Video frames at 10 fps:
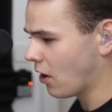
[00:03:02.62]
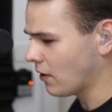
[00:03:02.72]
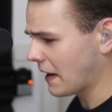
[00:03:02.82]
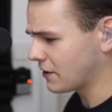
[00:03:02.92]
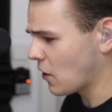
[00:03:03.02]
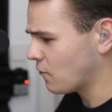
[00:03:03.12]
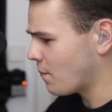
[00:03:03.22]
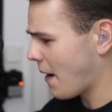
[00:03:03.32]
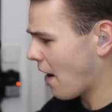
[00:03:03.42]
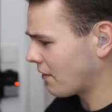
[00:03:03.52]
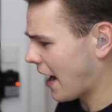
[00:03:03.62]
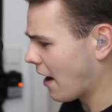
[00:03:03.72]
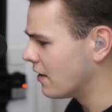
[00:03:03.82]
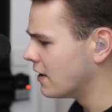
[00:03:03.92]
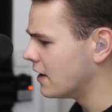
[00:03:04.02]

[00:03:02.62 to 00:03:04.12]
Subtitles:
All right, let's go full power now.